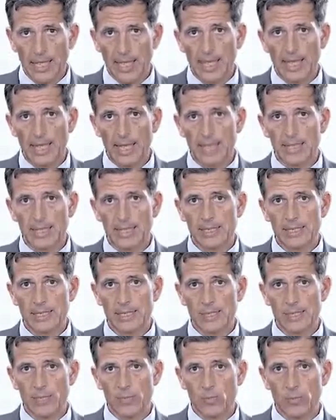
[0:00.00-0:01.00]

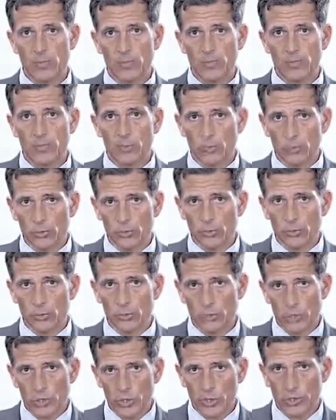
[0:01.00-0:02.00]
And we do
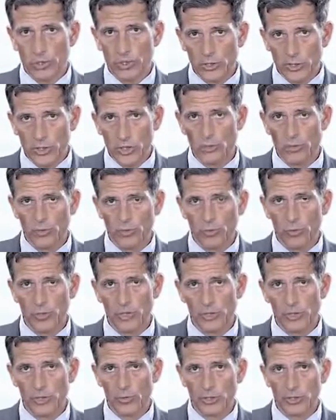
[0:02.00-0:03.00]
so in such a
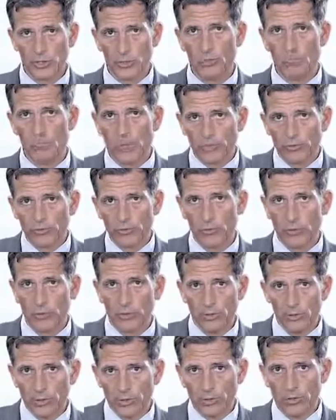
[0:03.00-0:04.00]
way so as to match
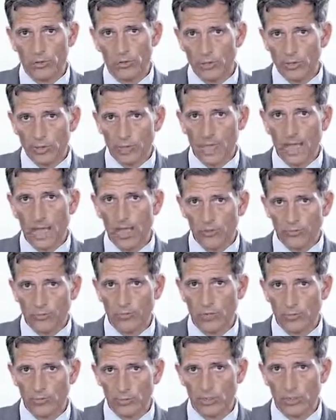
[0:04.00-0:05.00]
the cash
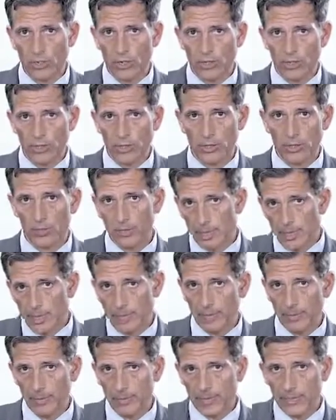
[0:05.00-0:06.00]
flows on the
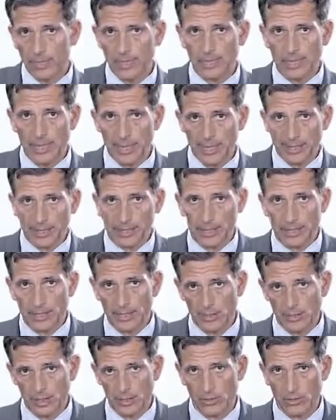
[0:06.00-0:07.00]
liability side
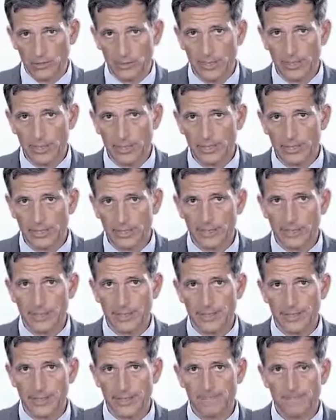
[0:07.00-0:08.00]
and on the asset
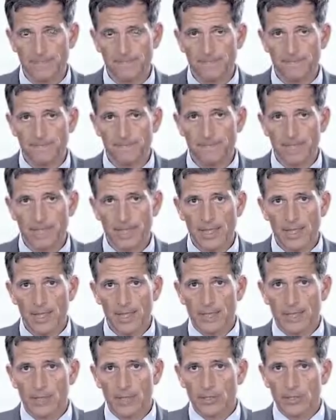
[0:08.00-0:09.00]
side.
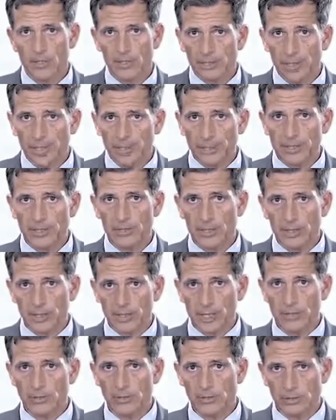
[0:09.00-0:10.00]
Sometimes it
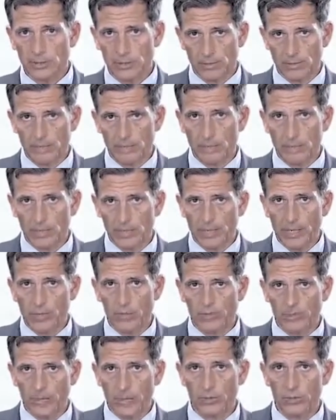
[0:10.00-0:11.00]
turns out to be
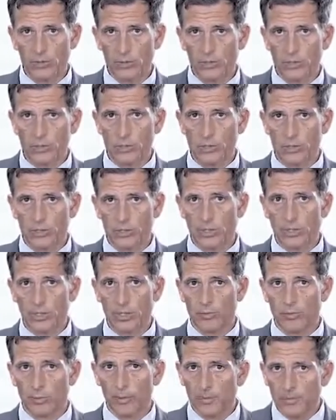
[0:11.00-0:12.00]
convenient to use
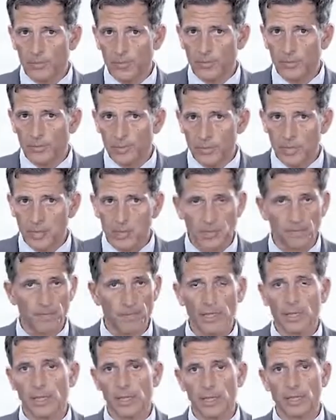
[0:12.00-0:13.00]
derivatives,
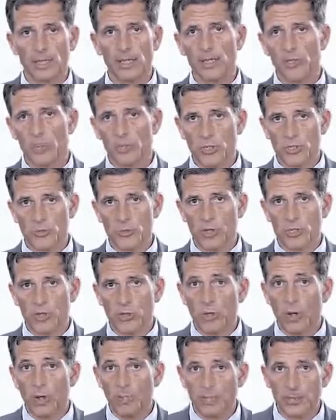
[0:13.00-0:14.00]
something like interest rate
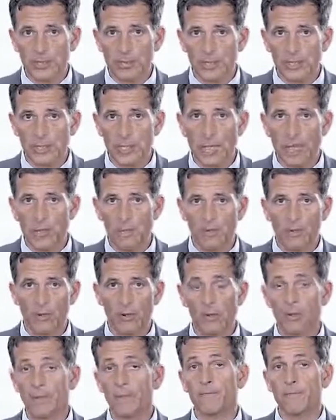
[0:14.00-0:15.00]
swaps, for
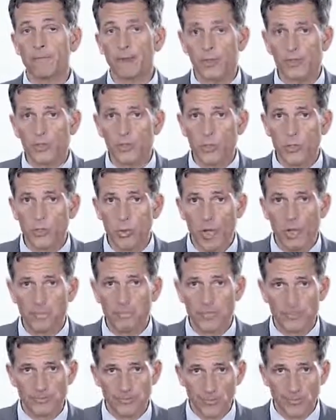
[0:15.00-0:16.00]
example, or inflation
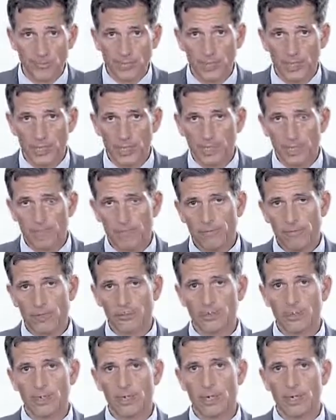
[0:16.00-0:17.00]
swaps for
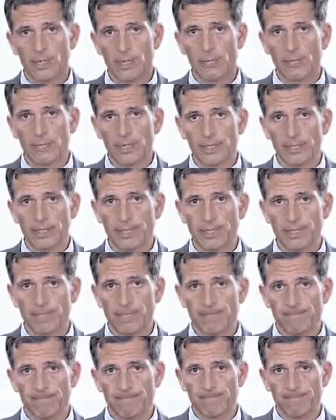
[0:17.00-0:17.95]
inflation-linked liabilities.